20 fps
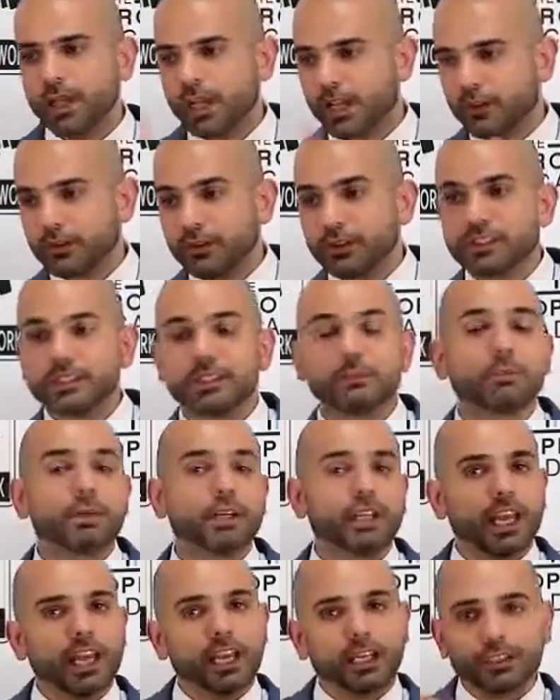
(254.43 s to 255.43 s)

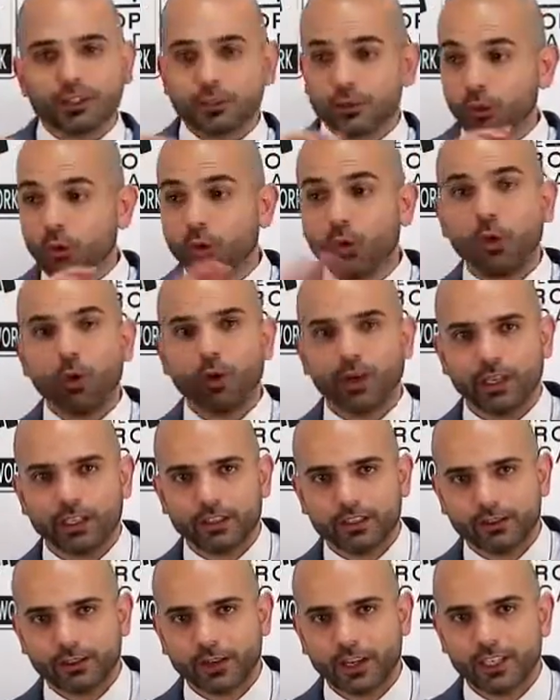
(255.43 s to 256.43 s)
reciprocation or coin,
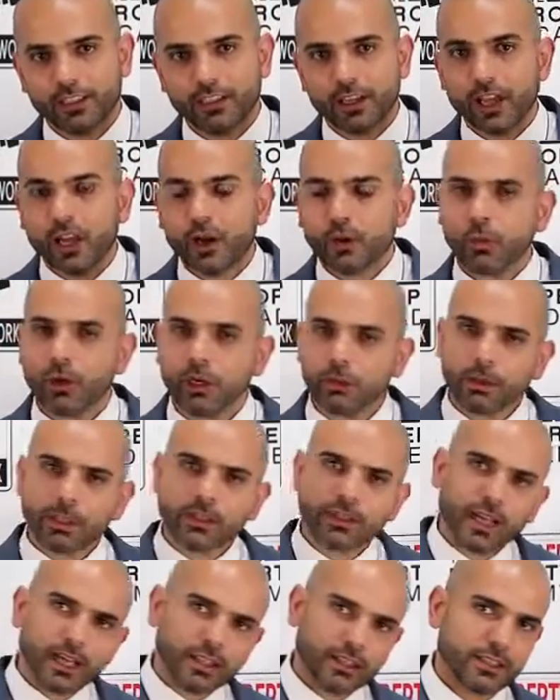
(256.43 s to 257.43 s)
right? What about
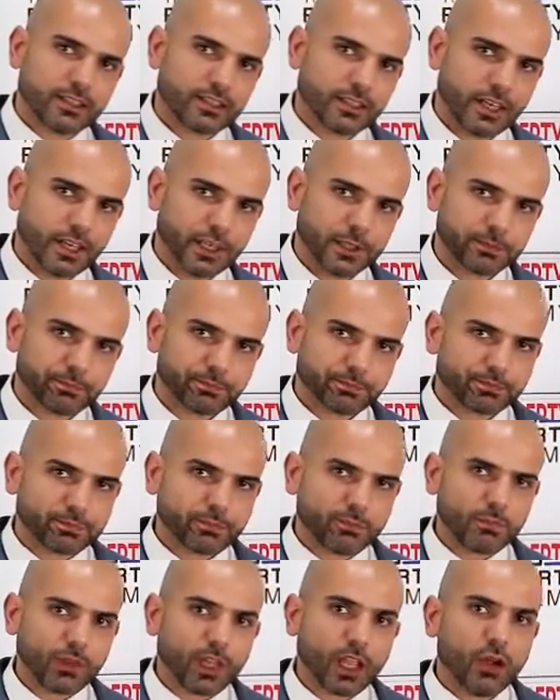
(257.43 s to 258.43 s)
the other side?
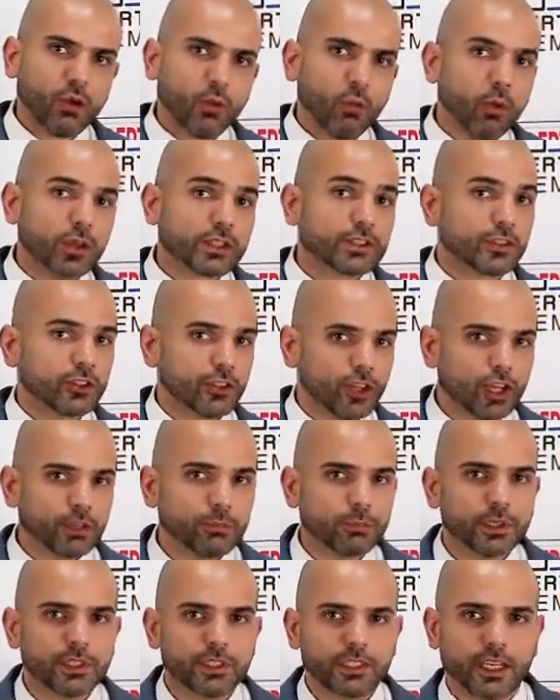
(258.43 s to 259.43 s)
What's not
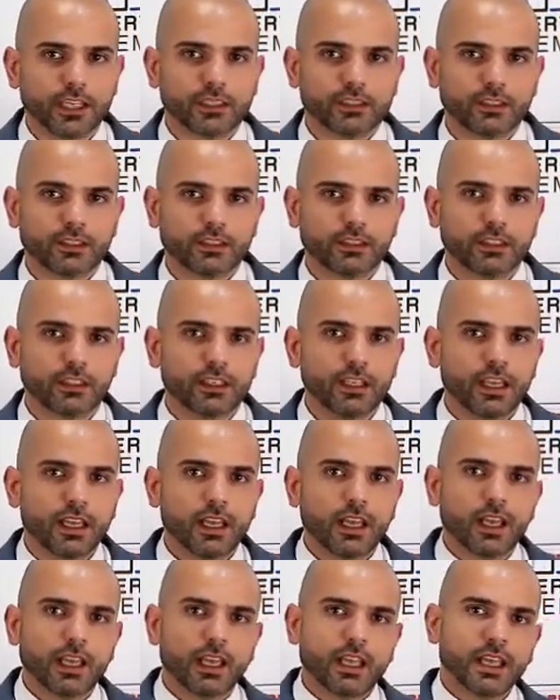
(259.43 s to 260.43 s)
protected
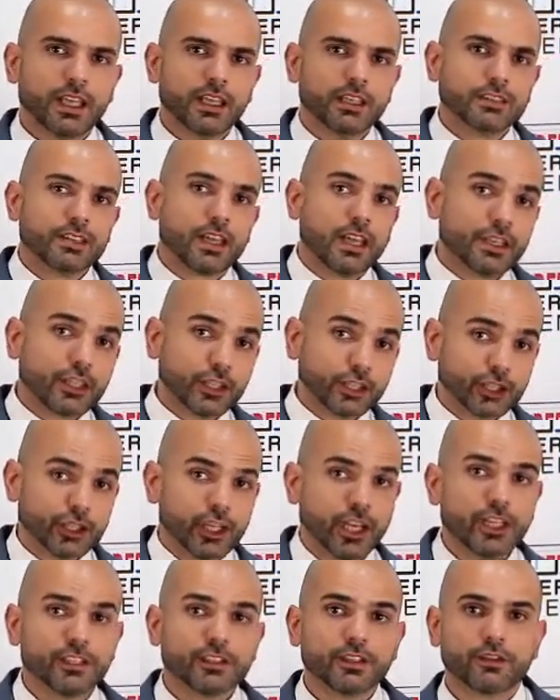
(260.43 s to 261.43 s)
is the
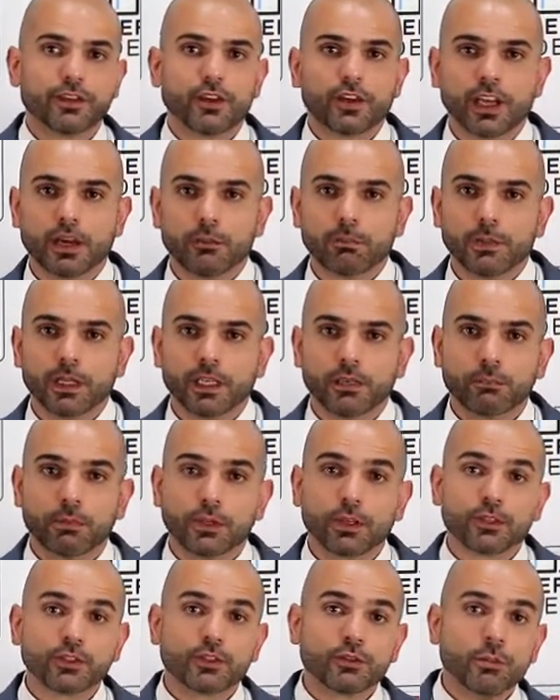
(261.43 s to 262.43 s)
shares of your company,
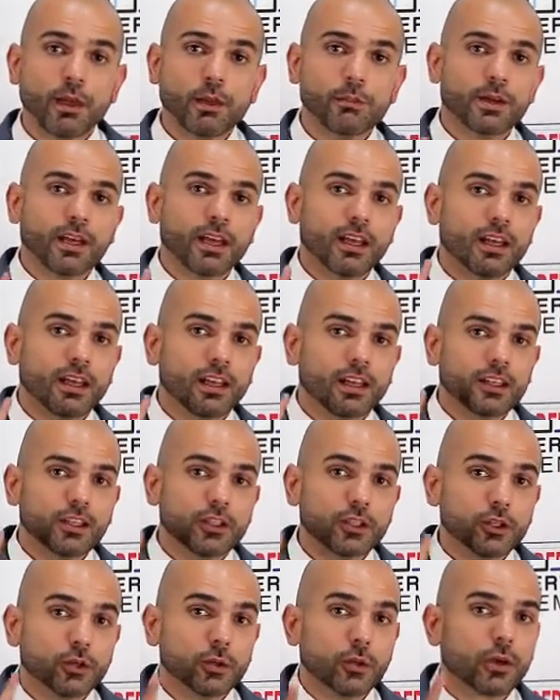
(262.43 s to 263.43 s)
because remember,
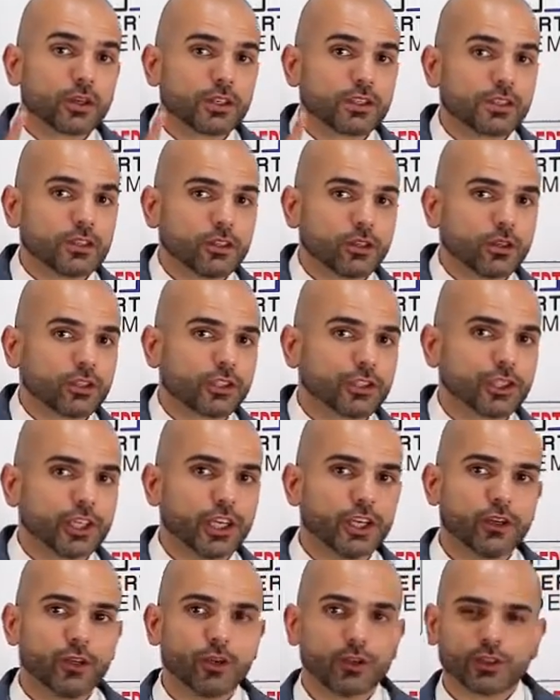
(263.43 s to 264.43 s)
you are still the
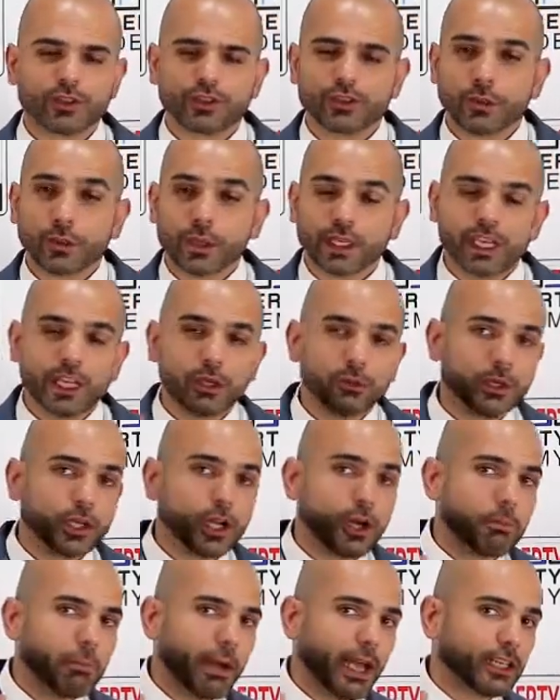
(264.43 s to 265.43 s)
shareholder. So again, we
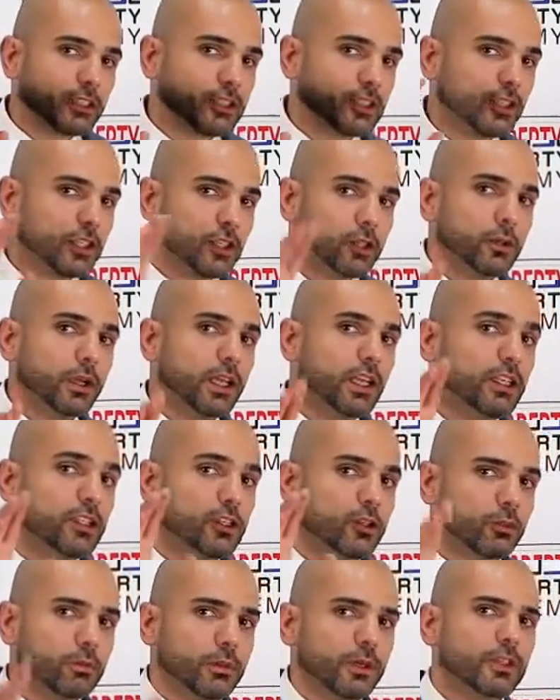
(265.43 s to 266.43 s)
go back to you in
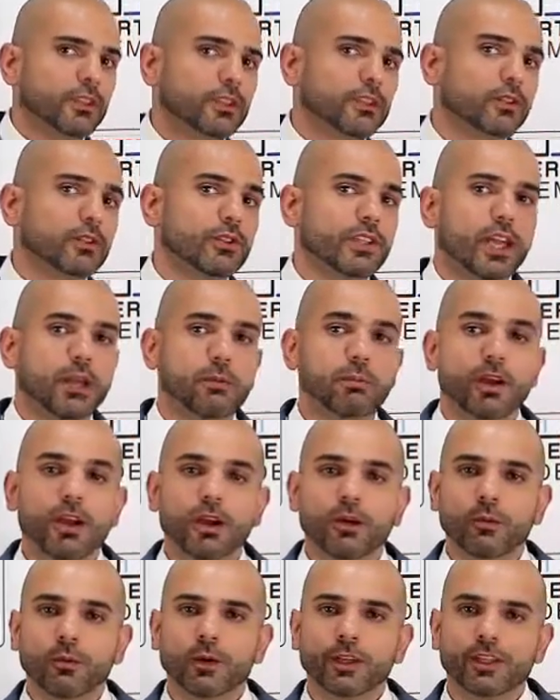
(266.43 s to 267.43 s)
your personal name
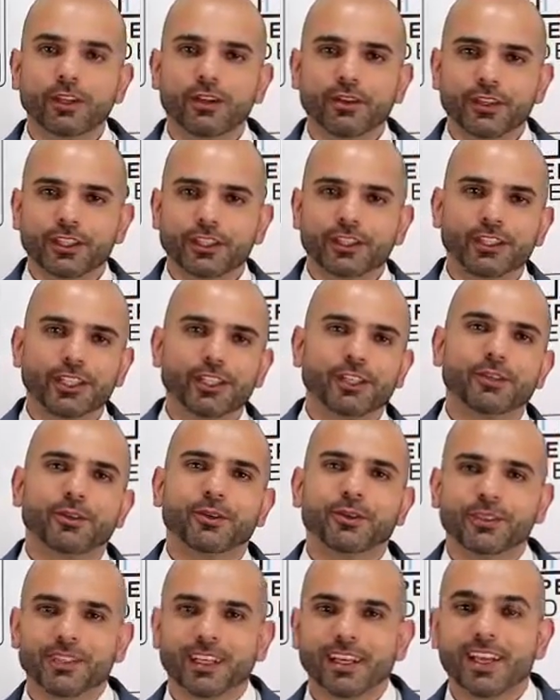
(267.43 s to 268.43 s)
where you're a
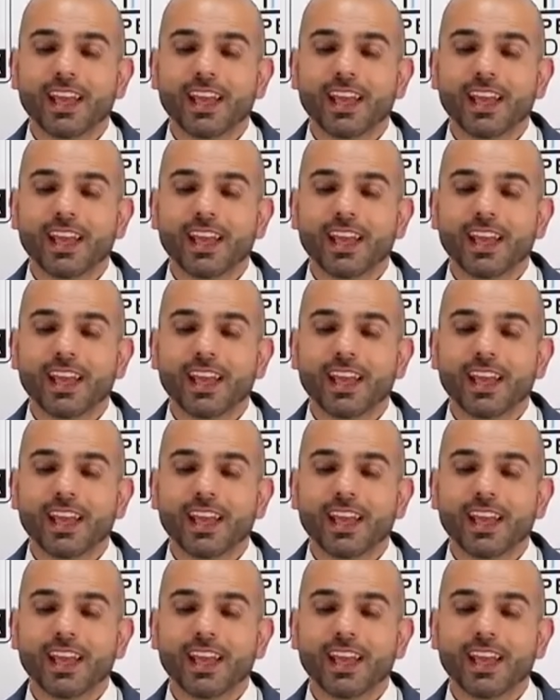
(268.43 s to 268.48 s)
shareholder.